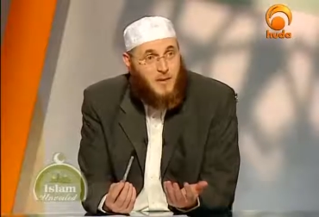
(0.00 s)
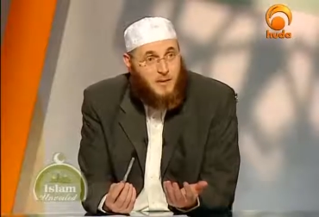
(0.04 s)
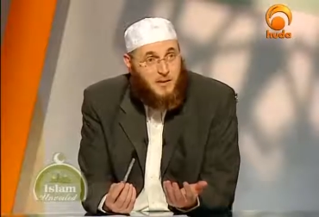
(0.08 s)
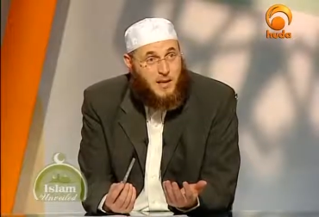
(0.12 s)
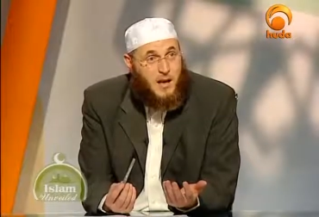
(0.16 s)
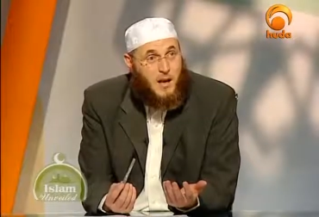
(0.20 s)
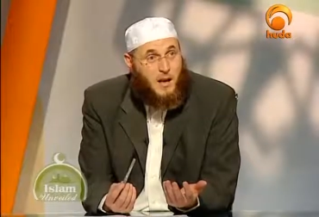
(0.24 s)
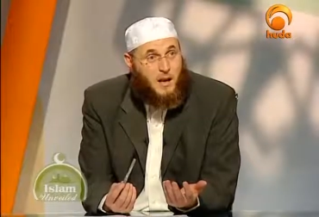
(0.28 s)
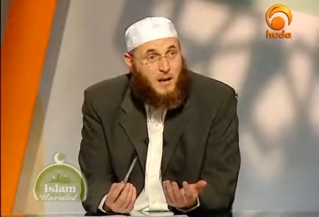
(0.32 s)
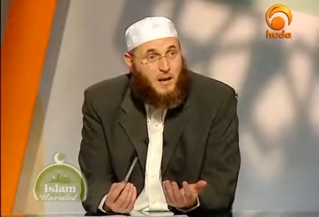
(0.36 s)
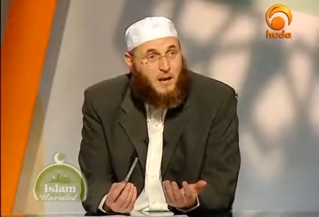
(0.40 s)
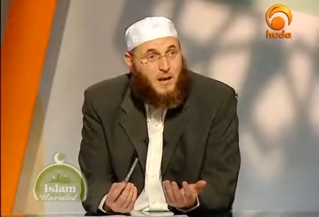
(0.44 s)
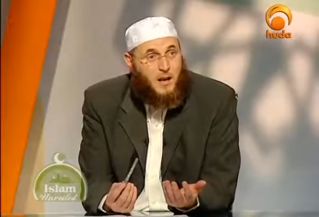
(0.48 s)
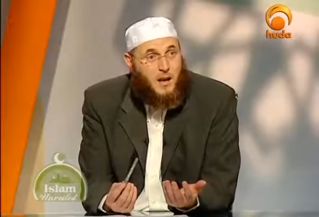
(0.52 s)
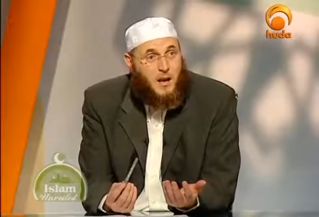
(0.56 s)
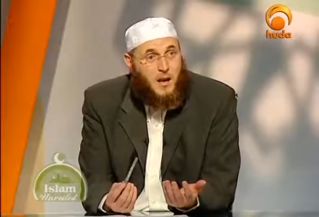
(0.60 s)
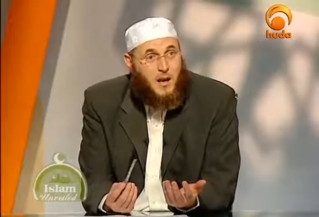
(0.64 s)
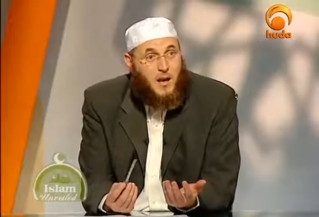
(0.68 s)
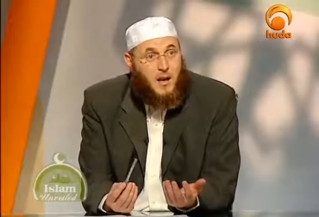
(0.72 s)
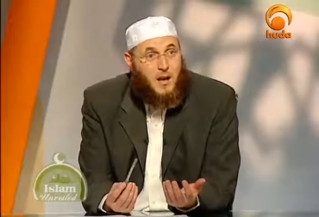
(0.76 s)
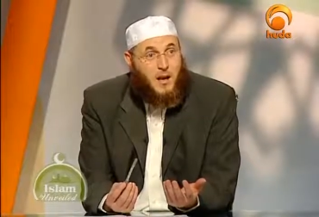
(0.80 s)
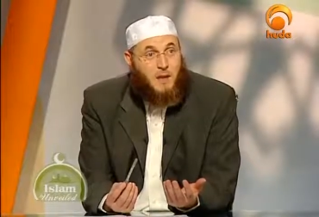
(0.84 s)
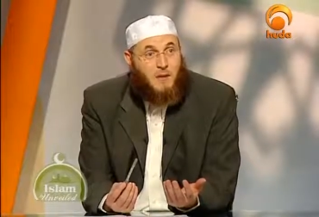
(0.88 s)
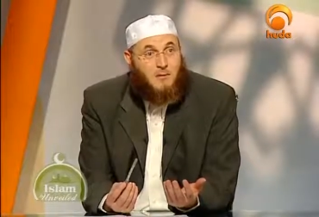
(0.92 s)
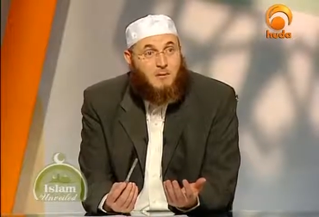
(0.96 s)
He said,
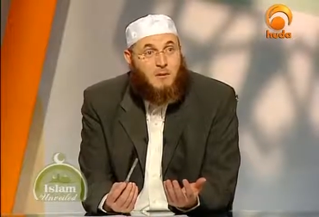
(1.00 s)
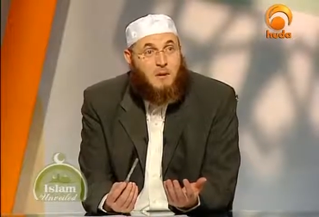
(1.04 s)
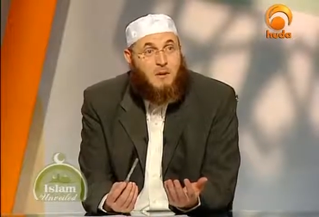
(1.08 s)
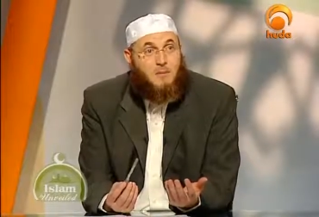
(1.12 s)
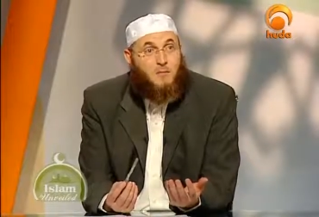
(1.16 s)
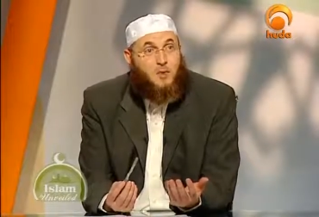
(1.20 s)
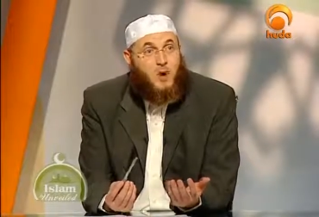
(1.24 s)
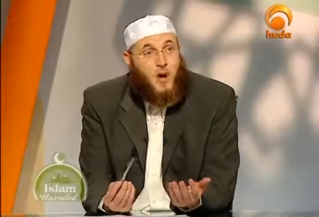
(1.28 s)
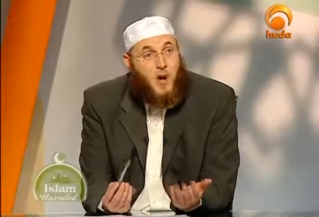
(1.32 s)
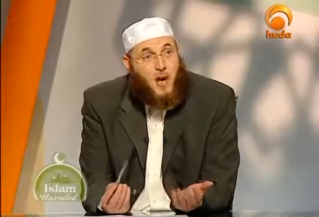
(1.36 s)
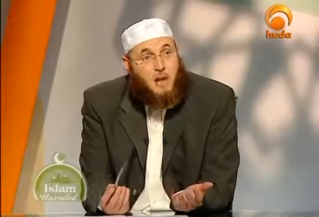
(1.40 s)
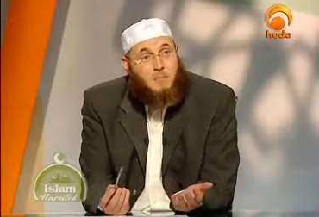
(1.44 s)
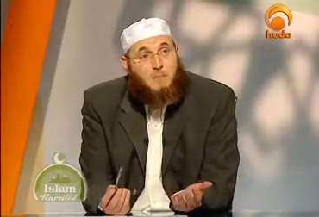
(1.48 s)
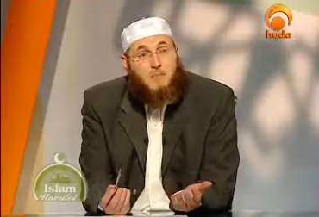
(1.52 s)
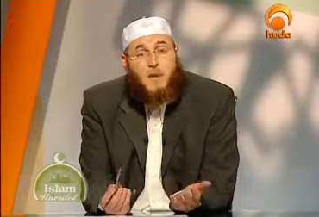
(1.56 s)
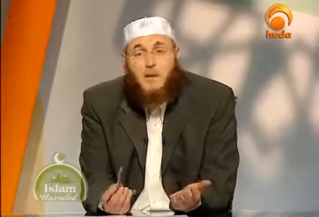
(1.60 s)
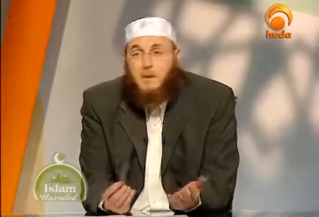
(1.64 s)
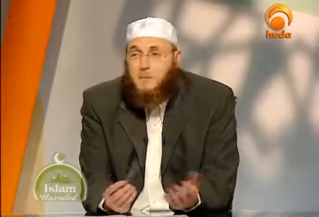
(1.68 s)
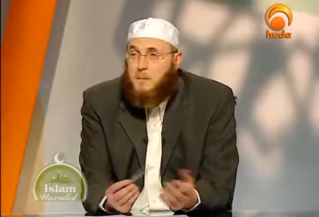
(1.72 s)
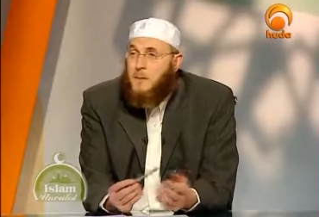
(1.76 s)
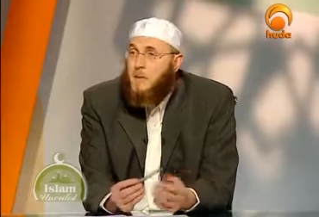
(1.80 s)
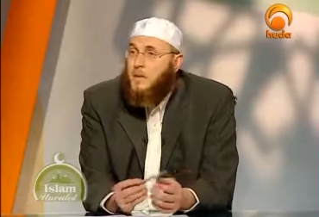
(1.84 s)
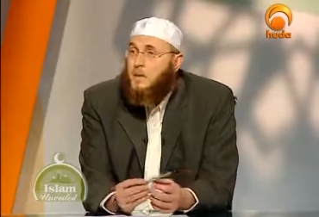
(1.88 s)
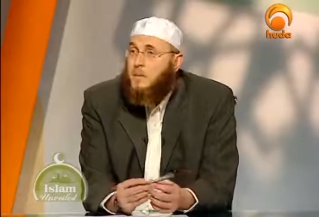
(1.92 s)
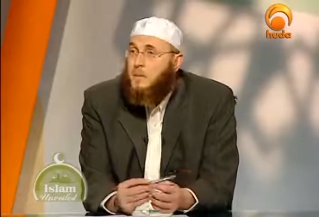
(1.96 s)
When
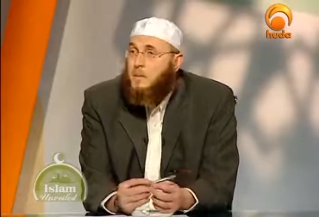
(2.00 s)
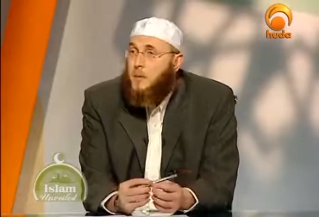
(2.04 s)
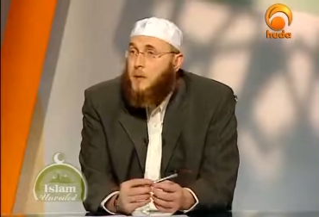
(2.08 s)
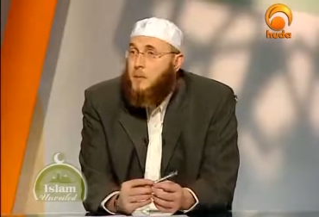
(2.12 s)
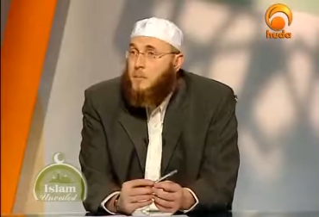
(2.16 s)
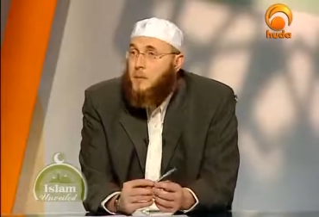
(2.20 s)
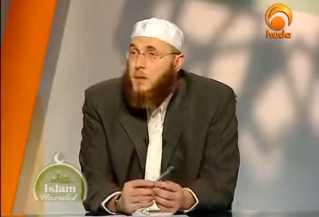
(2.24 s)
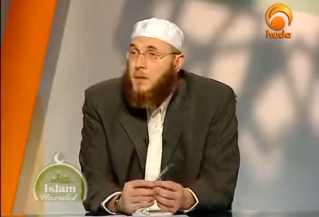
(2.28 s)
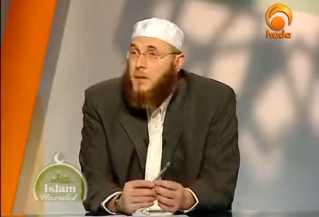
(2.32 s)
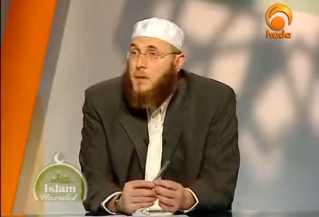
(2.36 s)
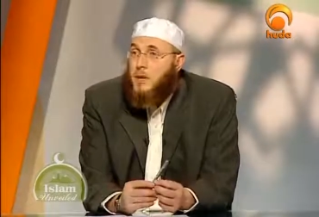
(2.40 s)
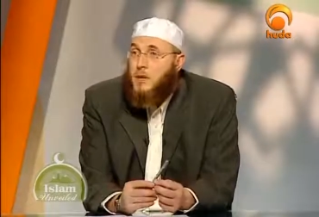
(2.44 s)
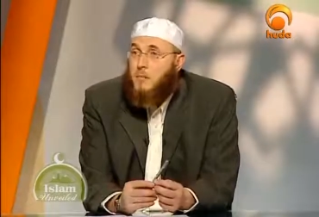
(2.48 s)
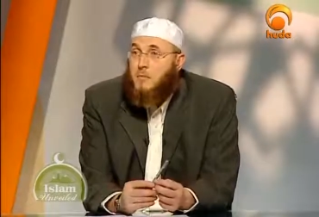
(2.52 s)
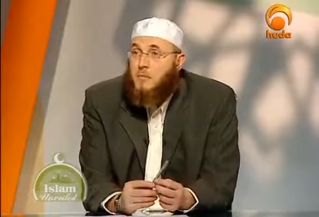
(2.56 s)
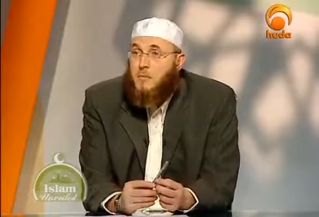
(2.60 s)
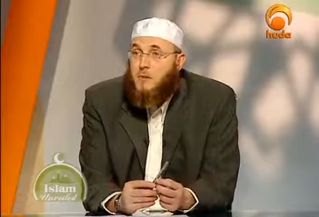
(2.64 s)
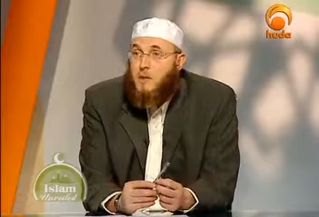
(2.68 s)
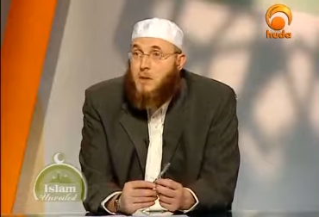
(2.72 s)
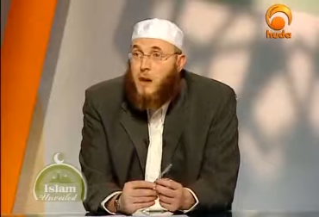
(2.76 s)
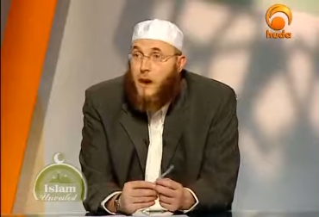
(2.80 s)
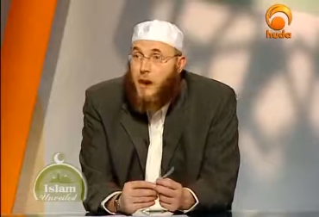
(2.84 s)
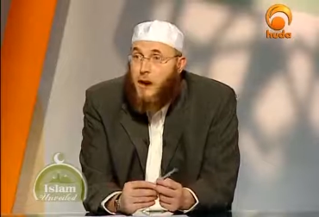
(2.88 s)
Muhammad, peace be upon him,